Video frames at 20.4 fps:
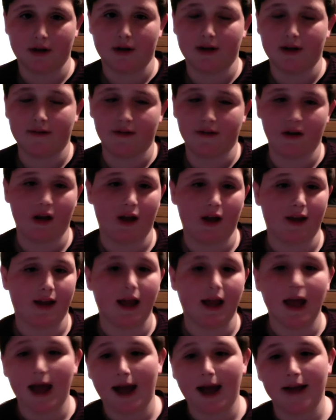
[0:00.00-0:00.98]
leave a like
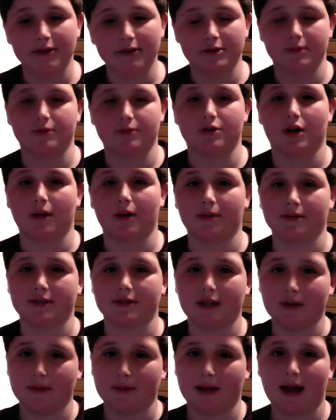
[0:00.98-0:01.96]
and subscribe because
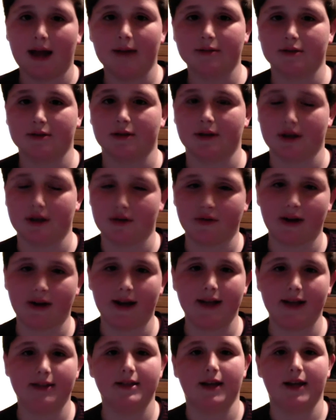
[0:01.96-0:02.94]
that would be absolutely
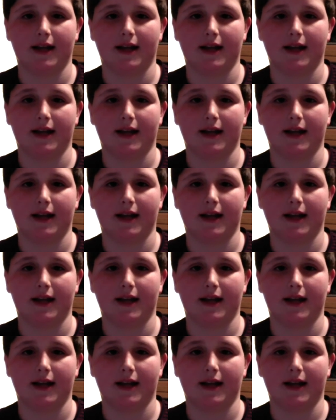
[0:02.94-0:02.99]
great.